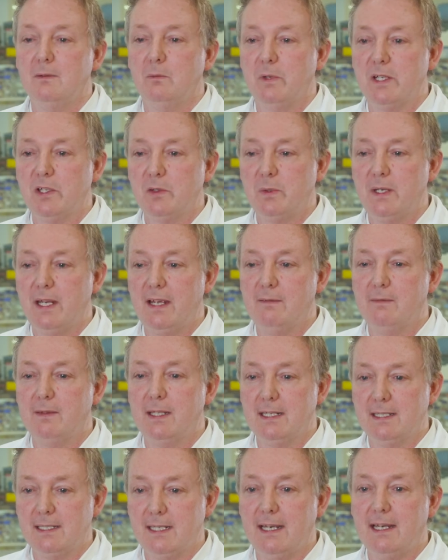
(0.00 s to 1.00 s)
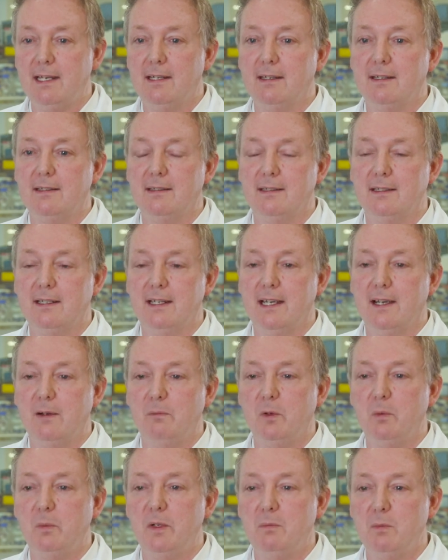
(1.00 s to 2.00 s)
Once we have that data,
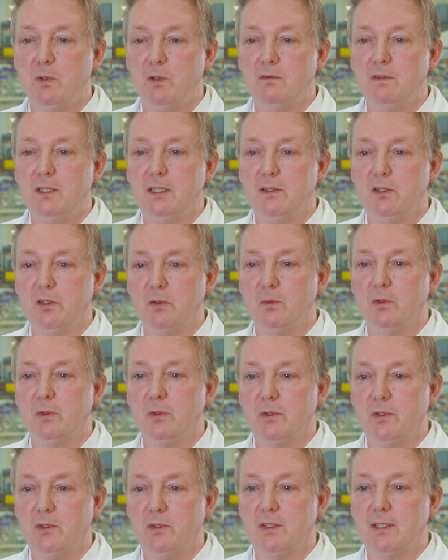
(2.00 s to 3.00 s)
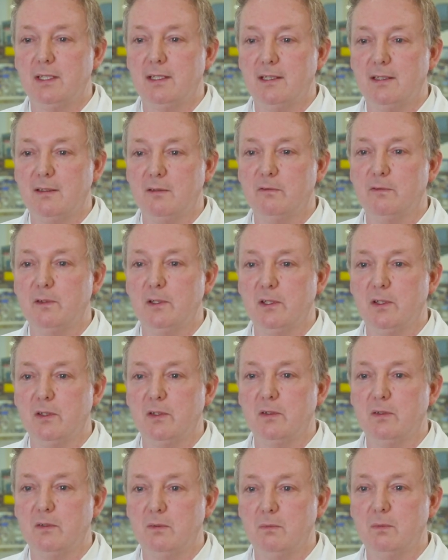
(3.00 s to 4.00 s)
we'll be moving towards
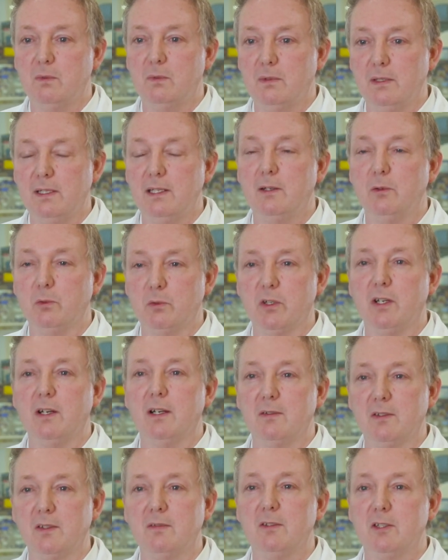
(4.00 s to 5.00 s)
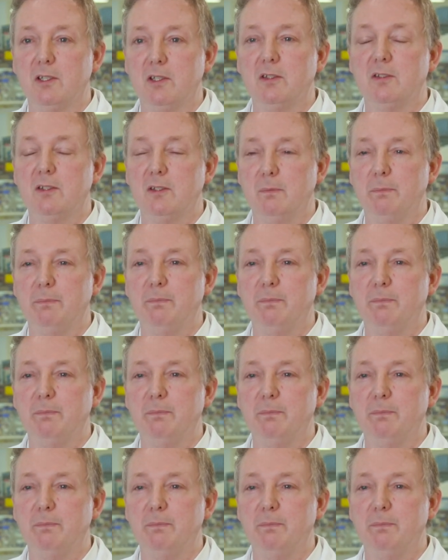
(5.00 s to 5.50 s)
first clinical trials very soon.